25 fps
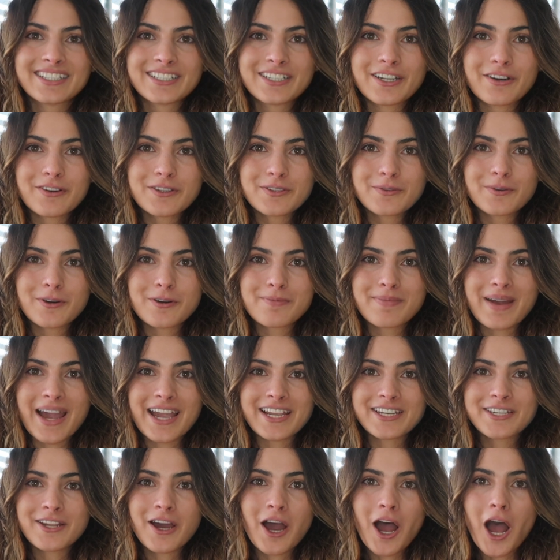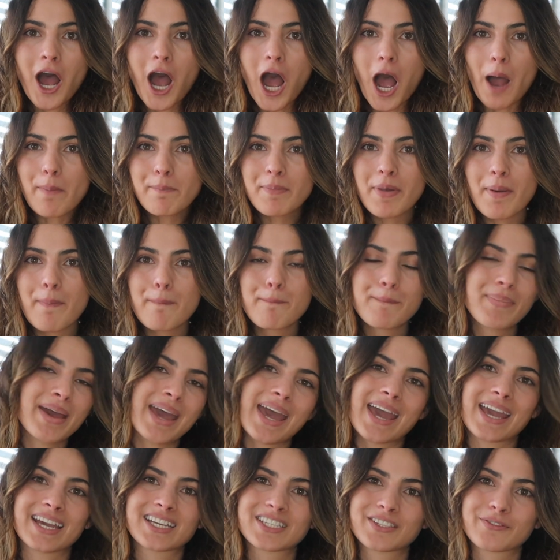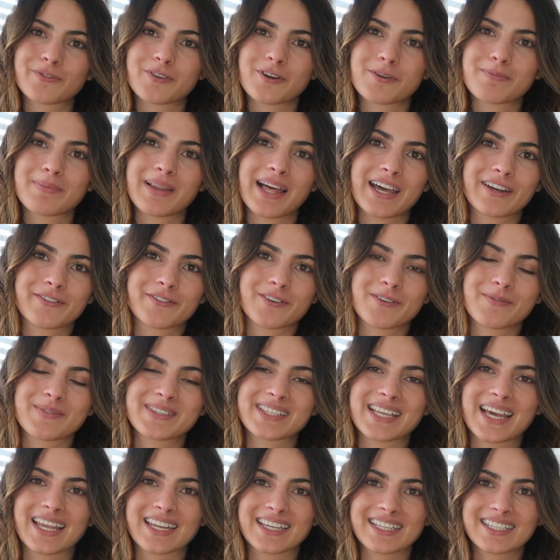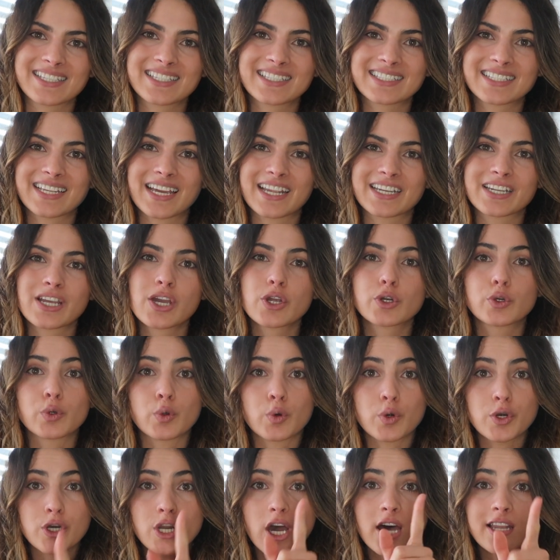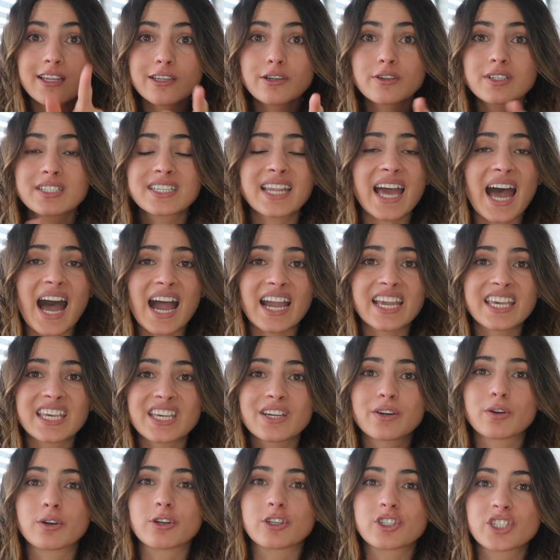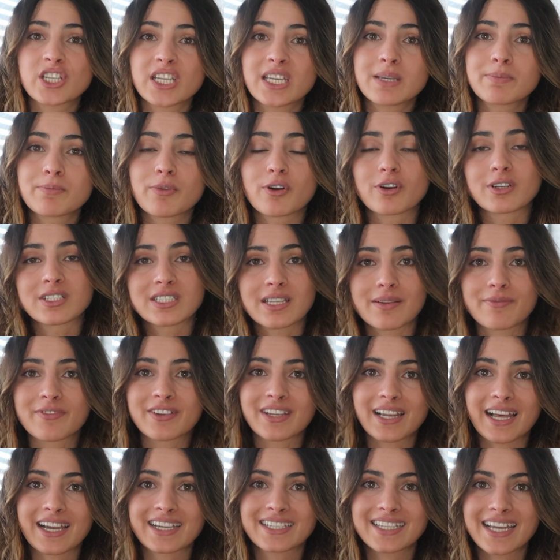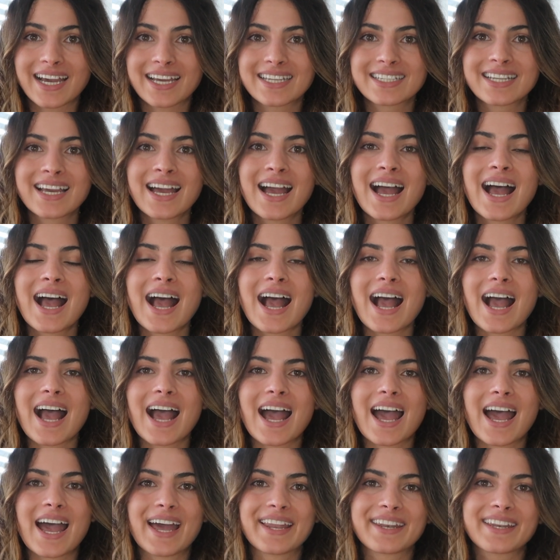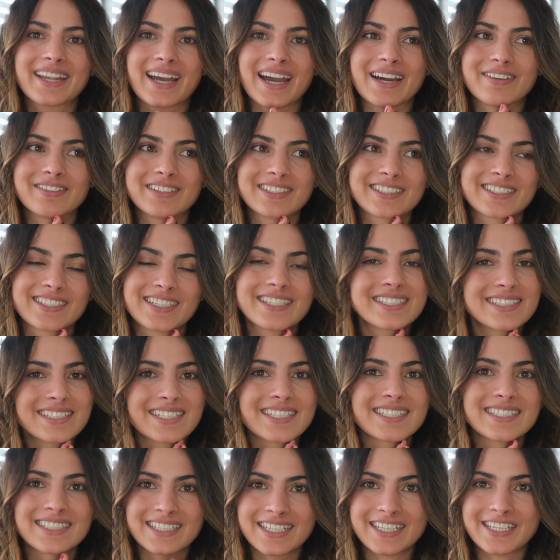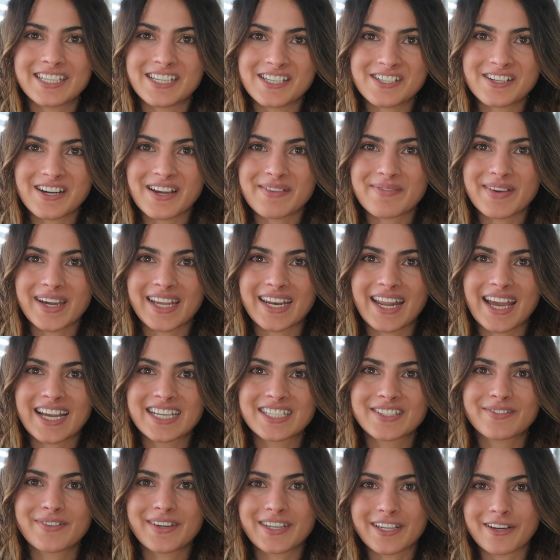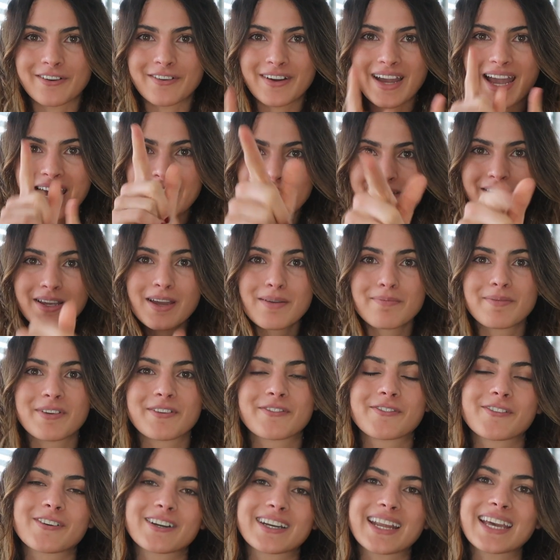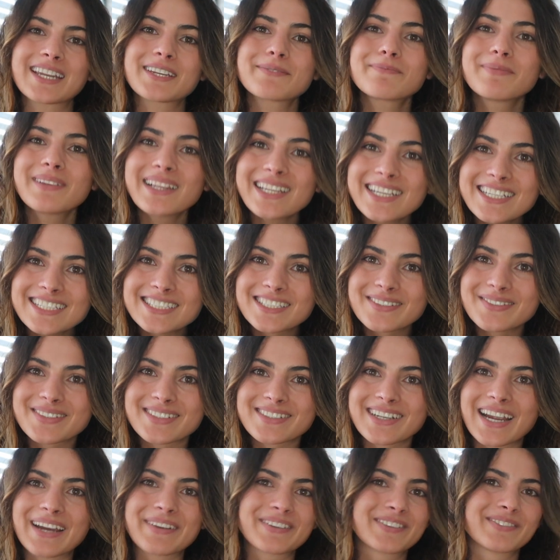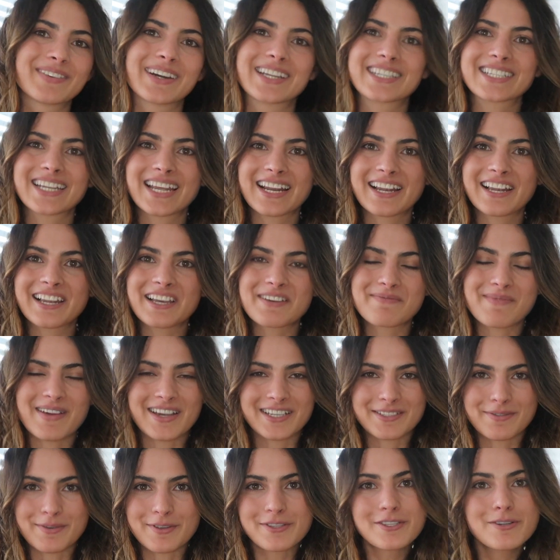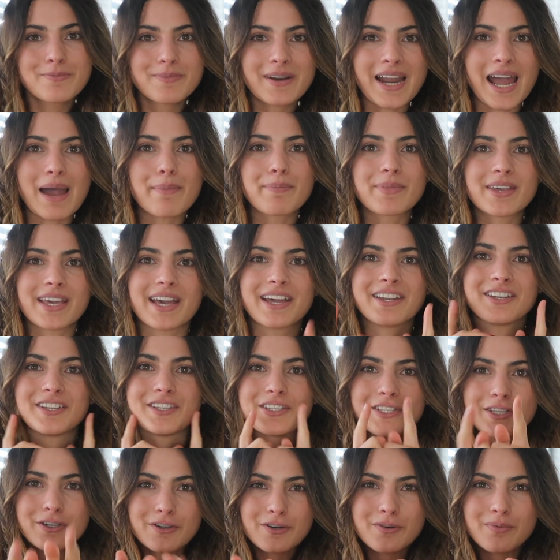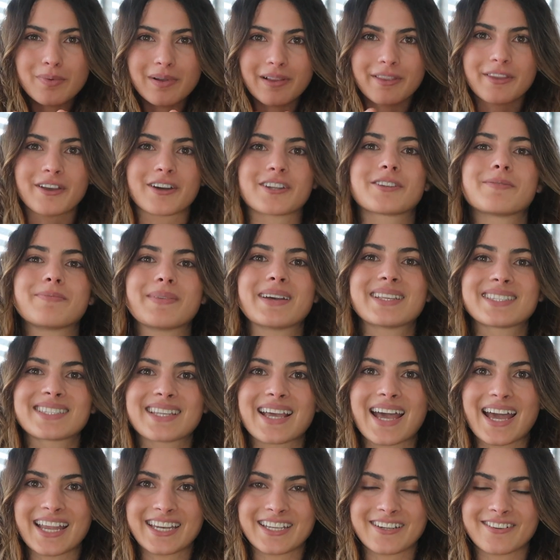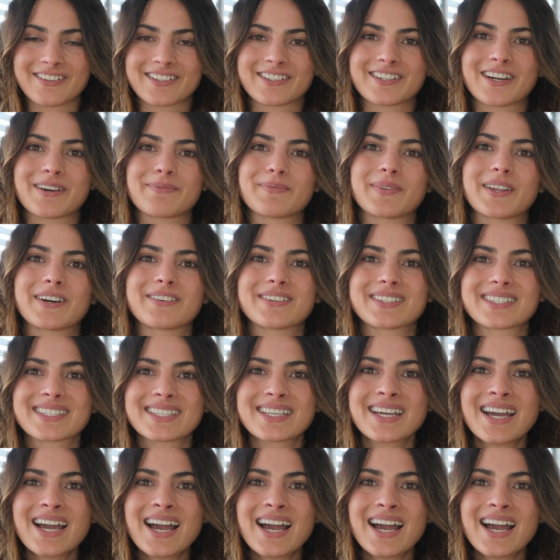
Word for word: those were my top picks for platform sandals that do not look tacky or cheap or something like that. And I will just see you in my next video. And before that, please subscribe to my channel. It makes me super happy and you will not miss any other uploads.